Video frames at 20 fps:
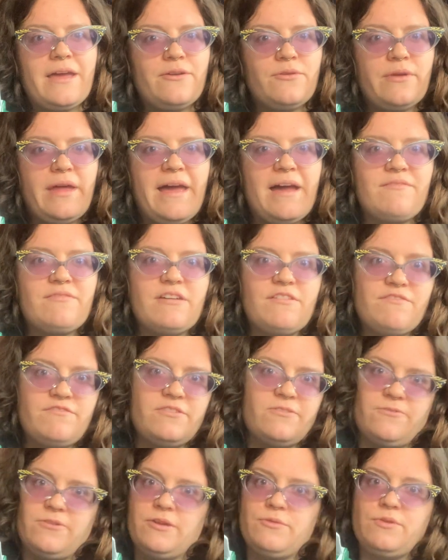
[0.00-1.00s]
have that
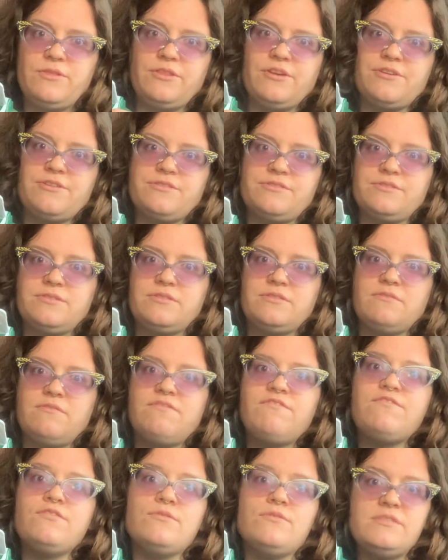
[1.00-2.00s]
feeling when there's
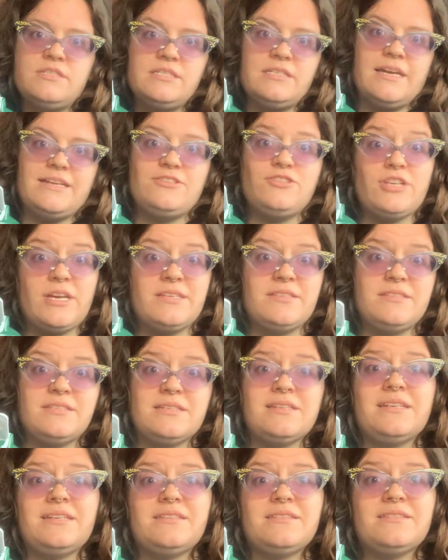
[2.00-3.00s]
food to digest
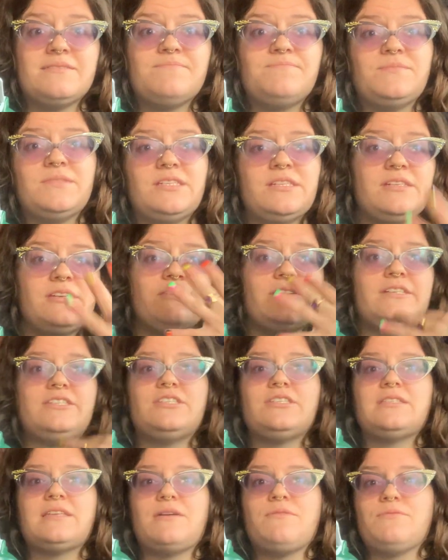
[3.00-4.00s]
in it. You know, I
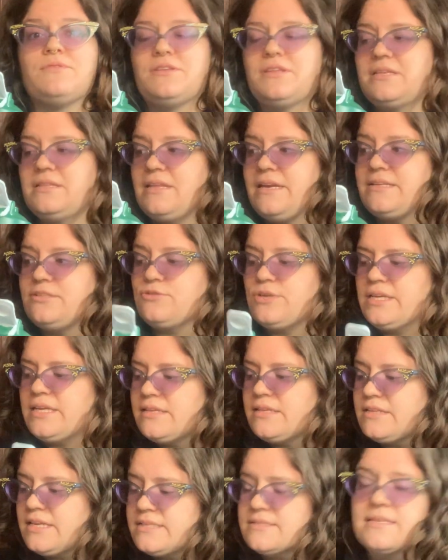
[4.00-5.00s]
really like
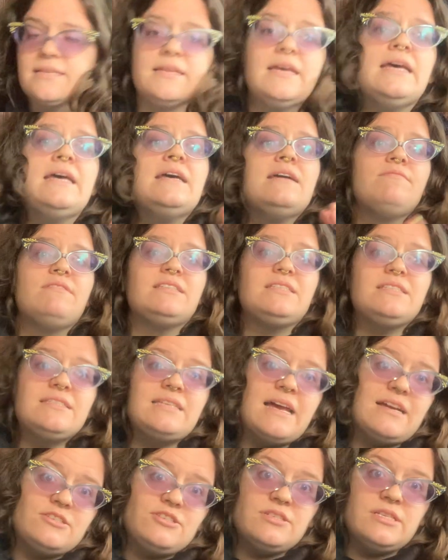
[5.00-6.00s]
drinking things. And this is
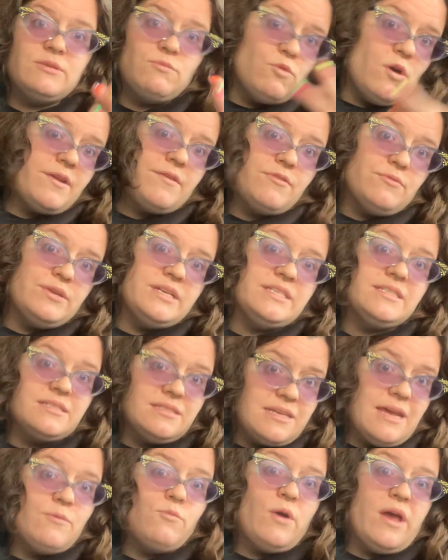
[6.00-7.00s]
actually one of the
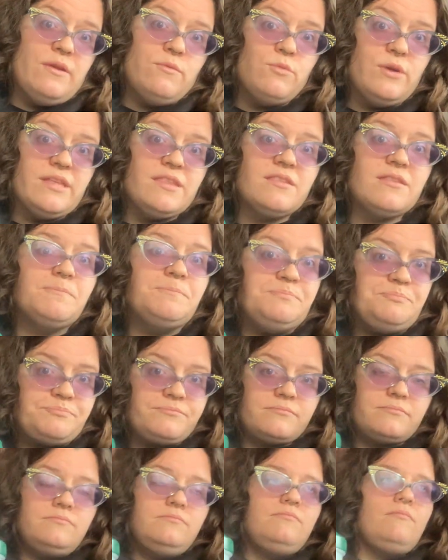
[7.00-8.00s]
reasons I went with
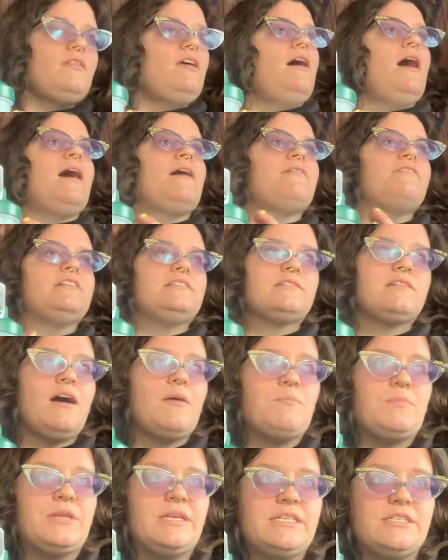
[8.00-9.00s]
this
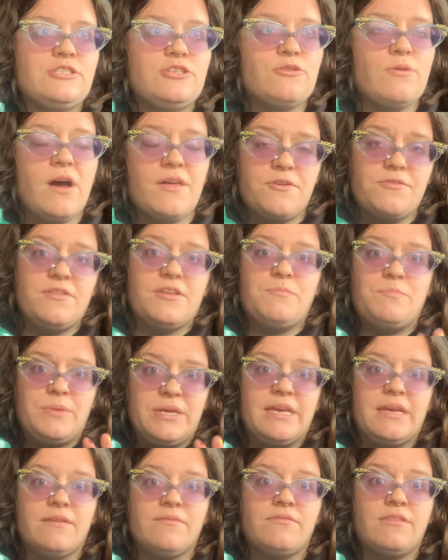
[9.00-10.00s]
company too, other than
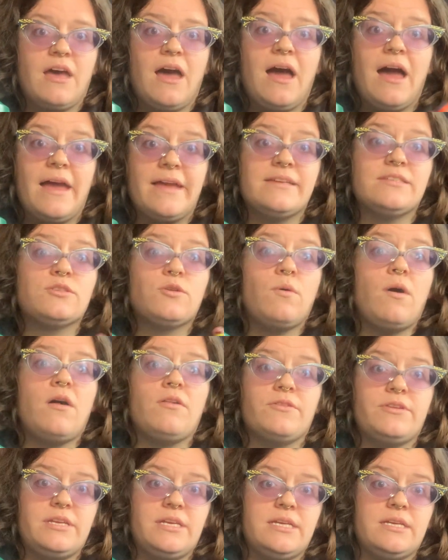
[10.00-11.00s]
being the highest
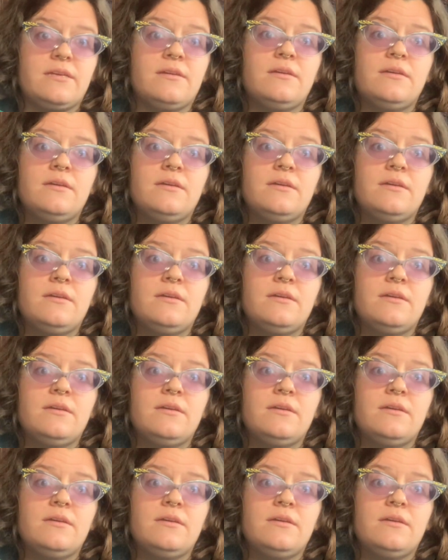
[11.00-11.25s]
quality